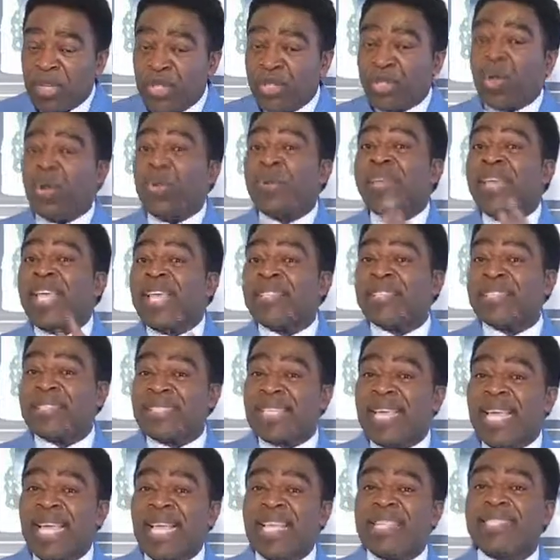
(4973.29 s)
So these
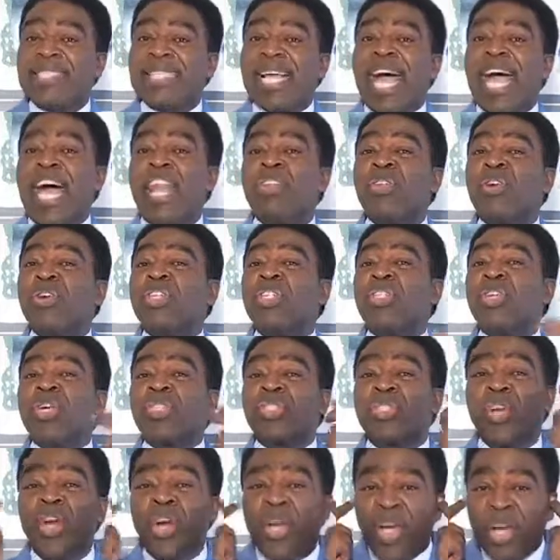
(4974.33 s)
things are not
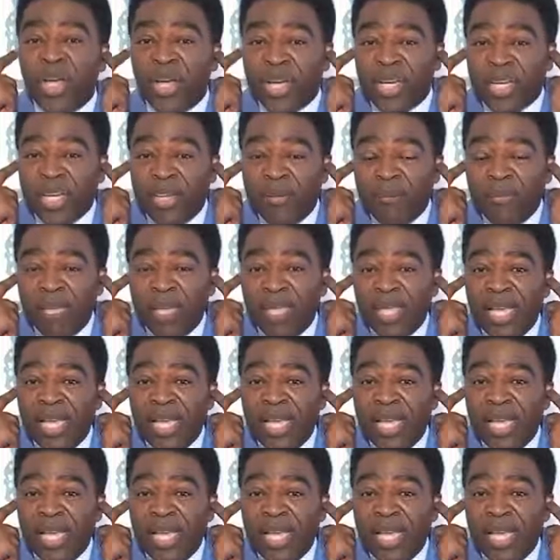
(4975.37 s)
just heard,